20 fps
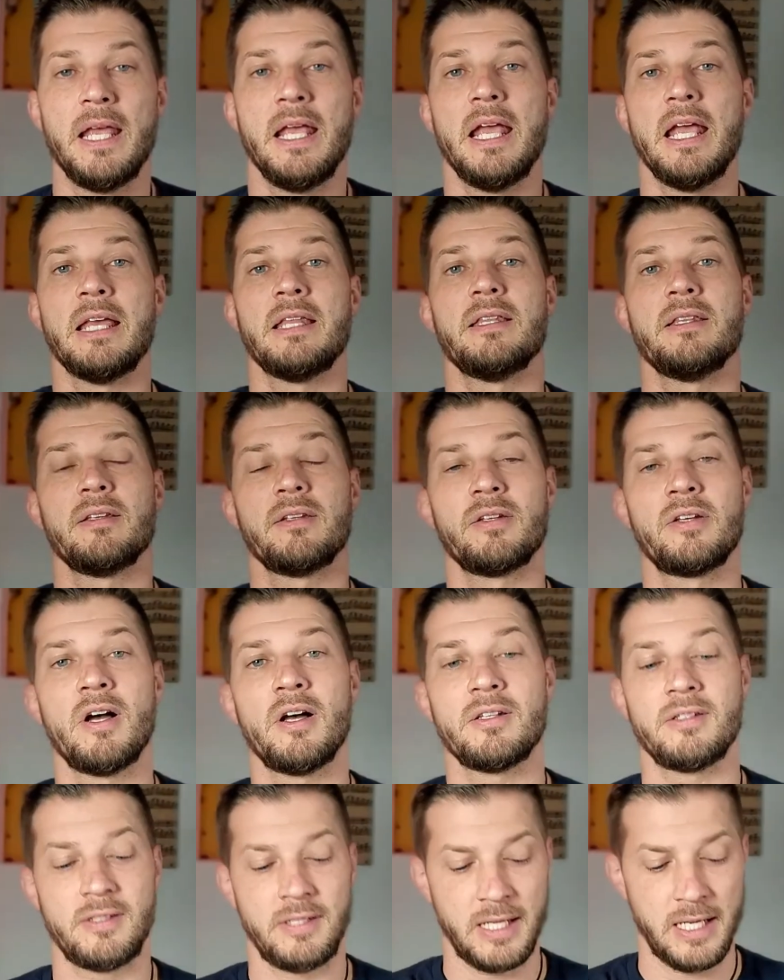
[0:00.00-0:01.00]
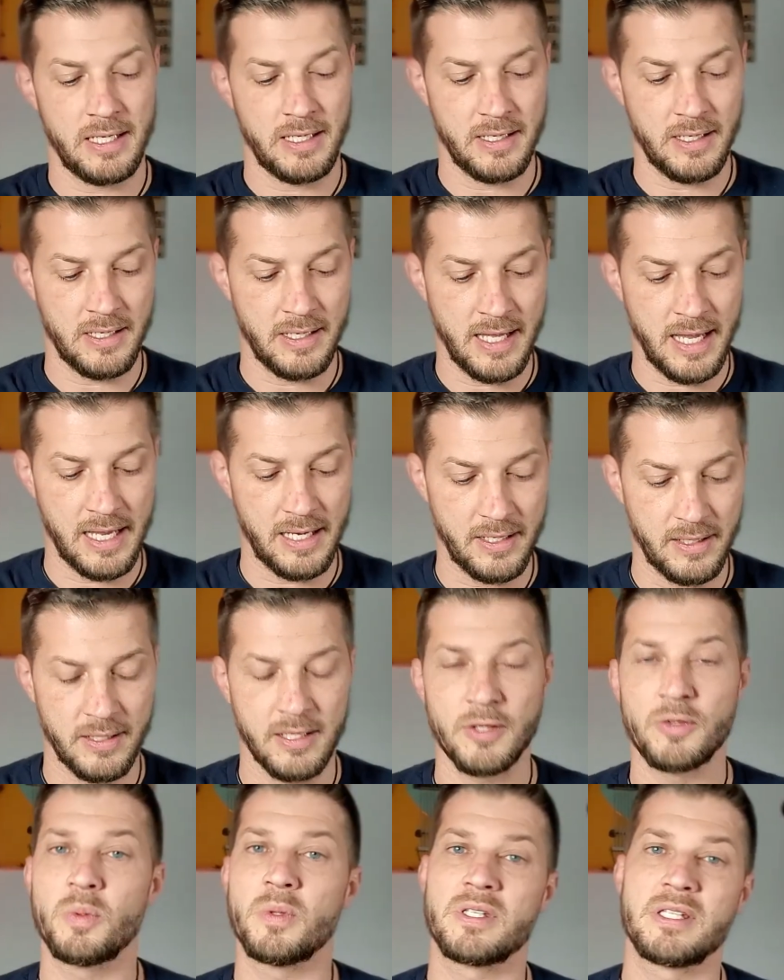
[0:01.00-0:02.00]
And God said that
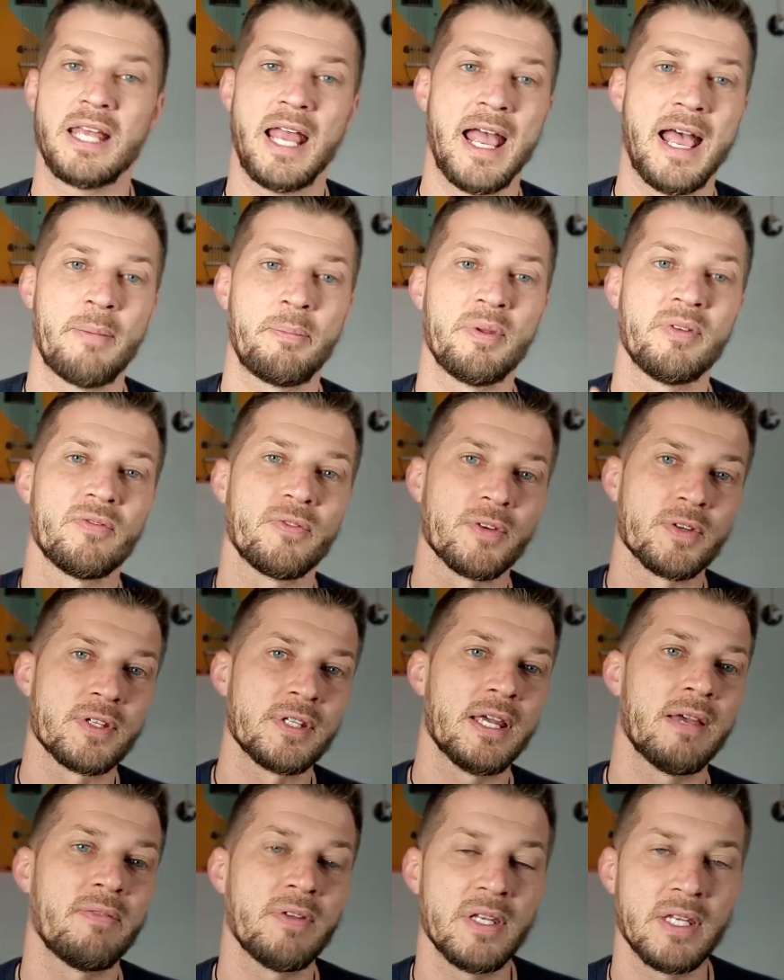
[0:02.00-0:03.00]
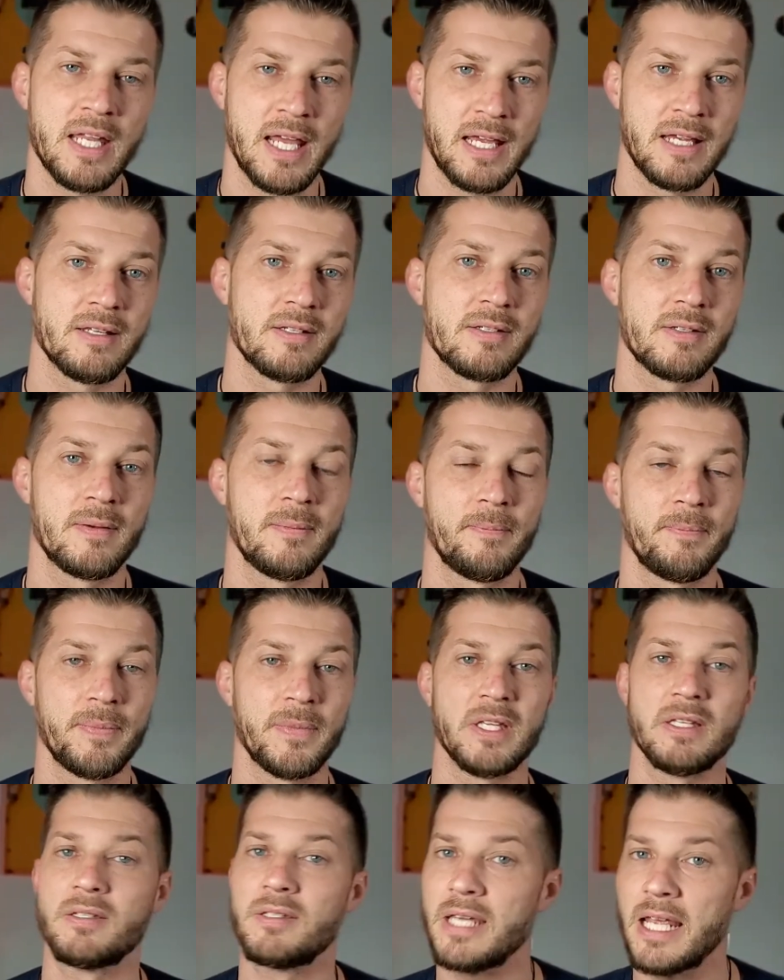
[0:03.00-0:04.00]
this was to happen for 7 days,
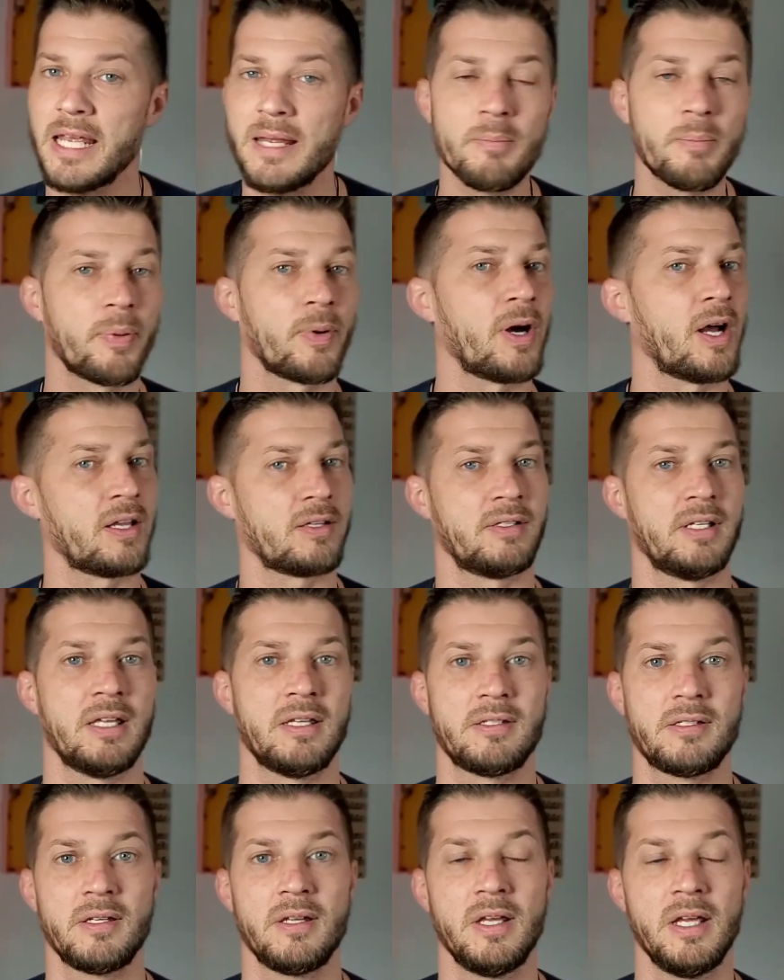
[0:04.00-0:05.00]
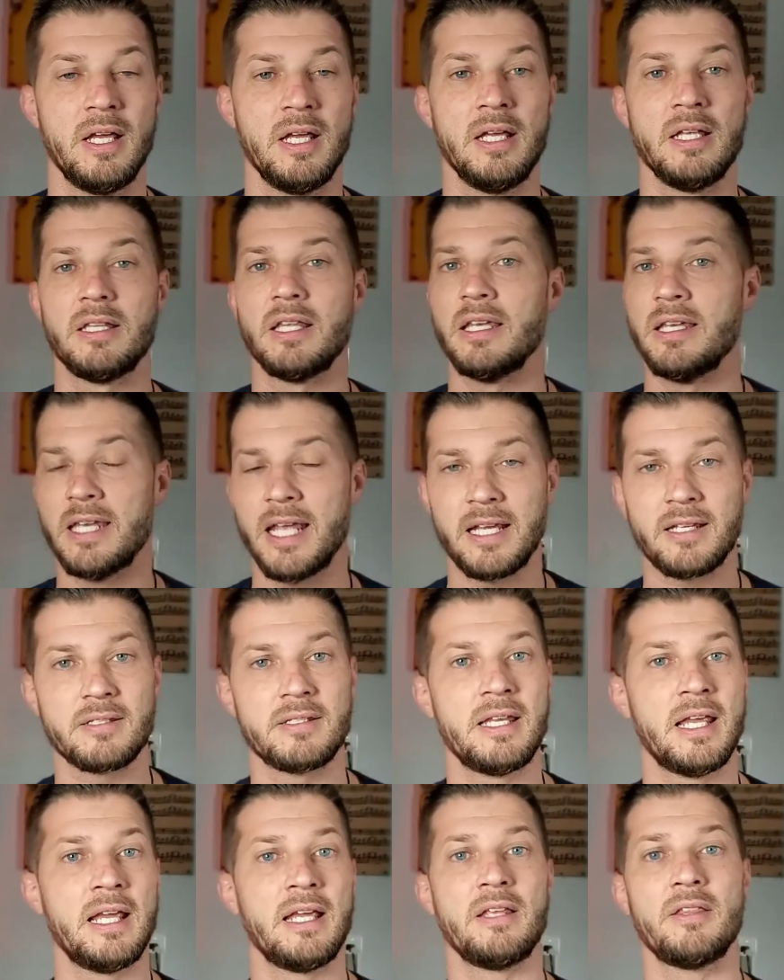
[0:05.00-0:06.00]
the same process. The next
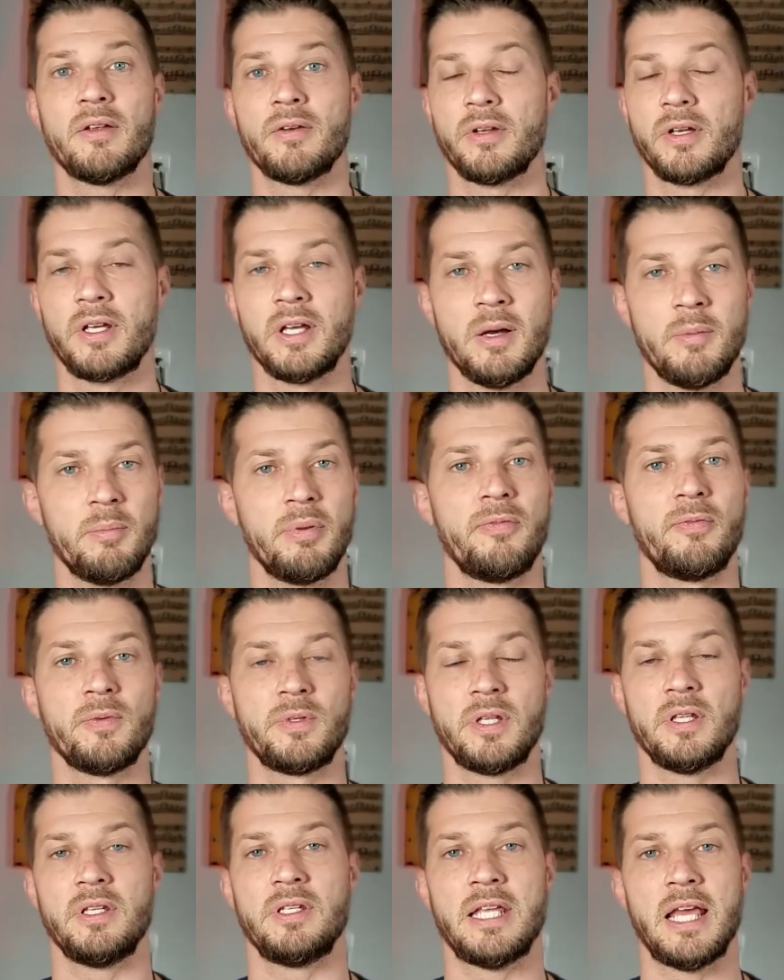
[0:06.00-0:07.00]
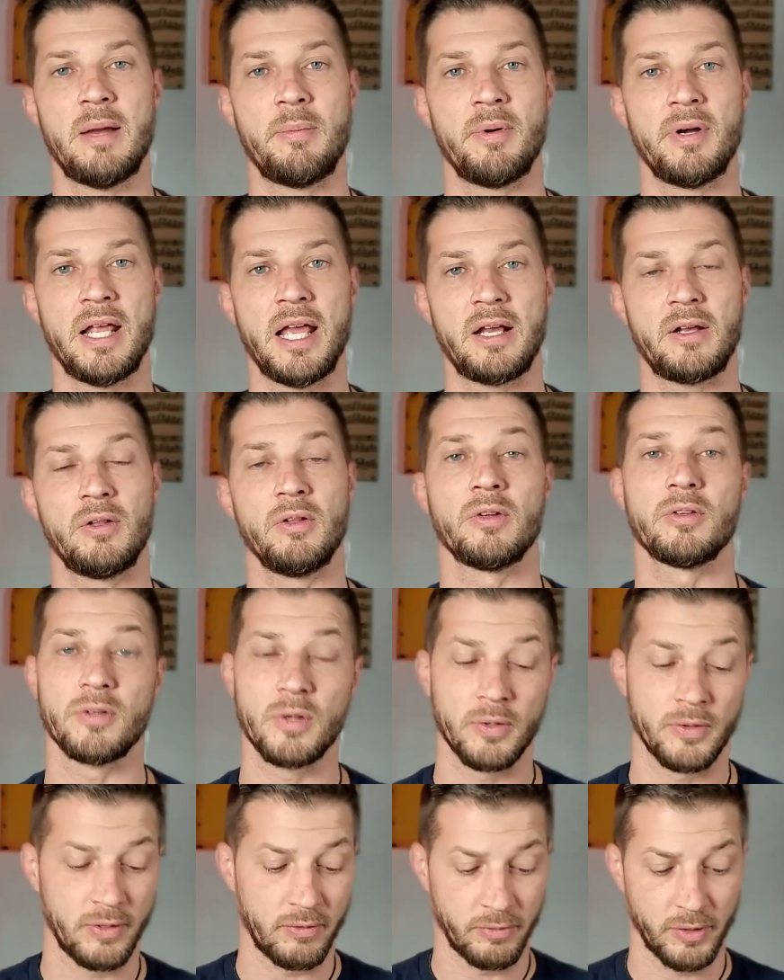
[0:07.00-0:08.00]
day they're to come to the tabernacle,
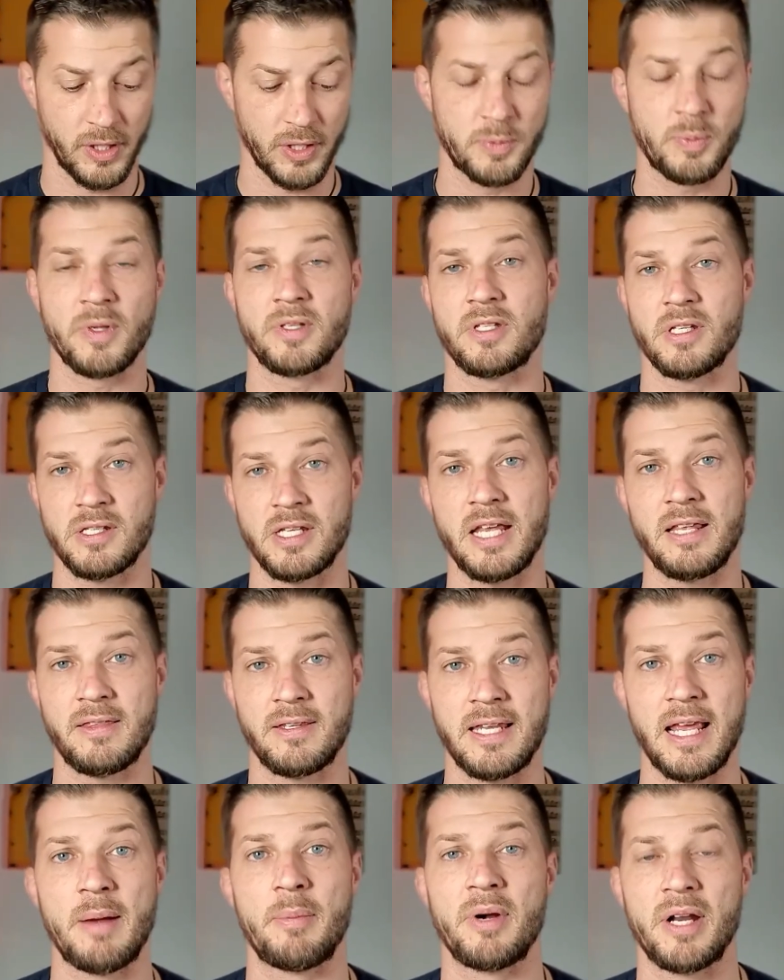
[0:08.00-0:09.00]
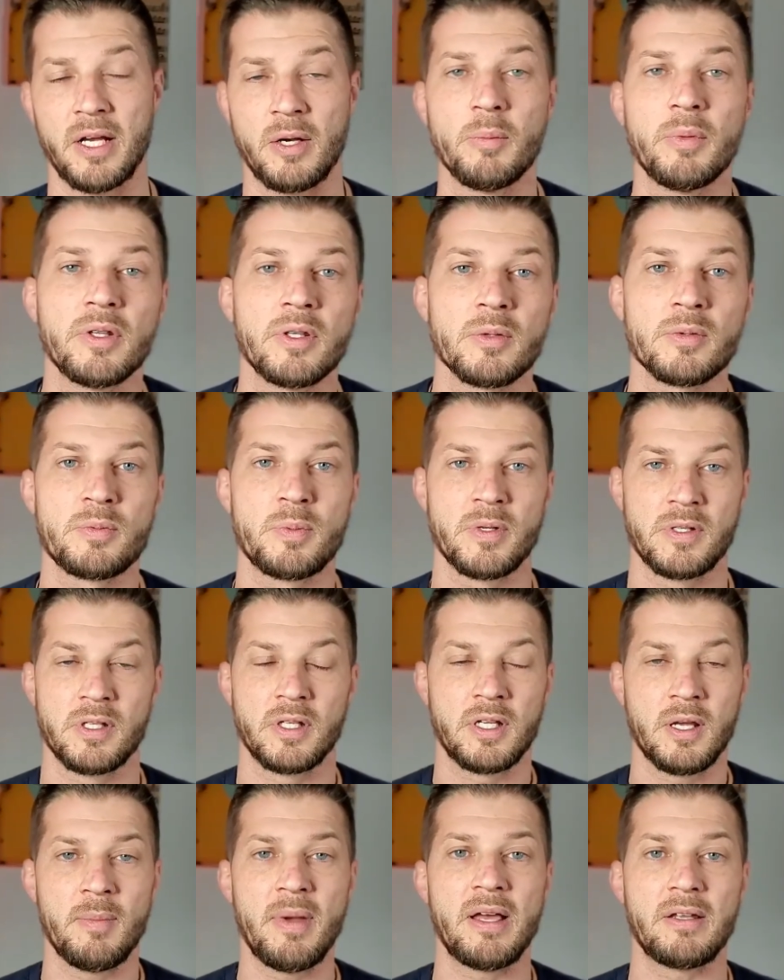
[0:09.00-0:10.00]
or they're really supposed to stay at the tabernacle, but they're supposed to
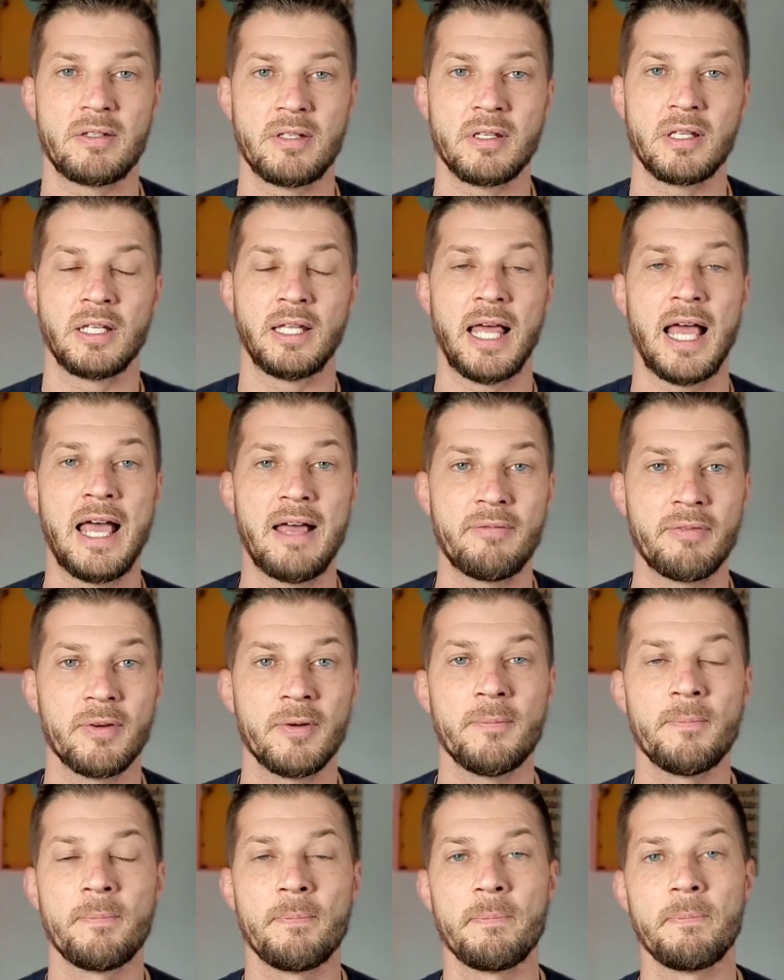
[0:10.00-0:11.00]
come out to the laver.